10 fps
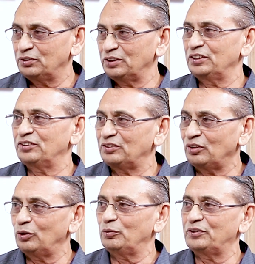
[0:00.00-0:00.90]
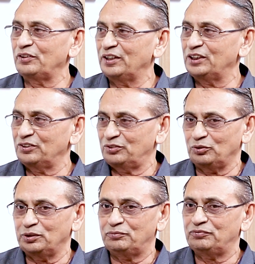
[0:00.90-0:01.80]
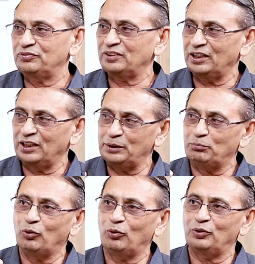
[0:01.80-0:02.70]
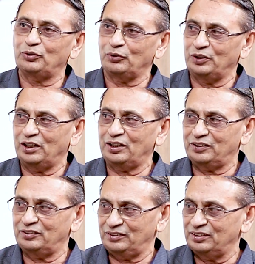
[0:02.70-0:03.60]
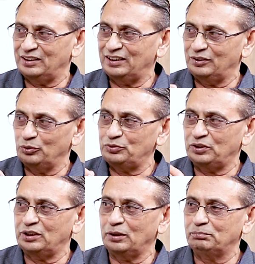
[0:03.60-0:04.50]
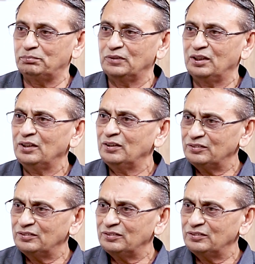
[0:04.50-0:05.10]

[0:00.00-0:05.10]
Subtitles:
because it is always running. So if any bolt or nut get loosened up,